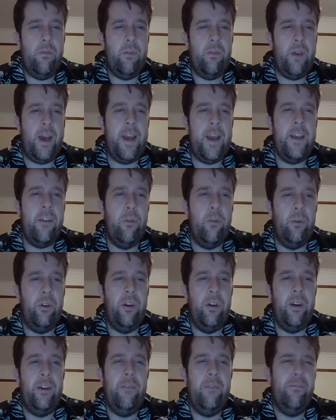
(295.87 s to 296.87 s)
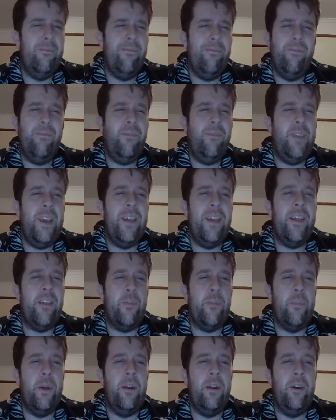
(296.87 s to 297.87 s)
eight or nine. Yeah, that's
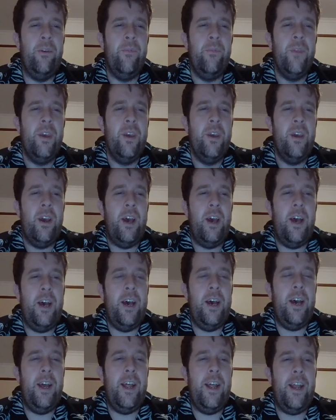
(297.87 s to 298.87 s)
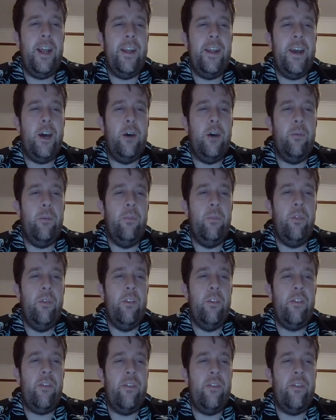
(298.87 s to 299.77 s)
better. Uh, and now this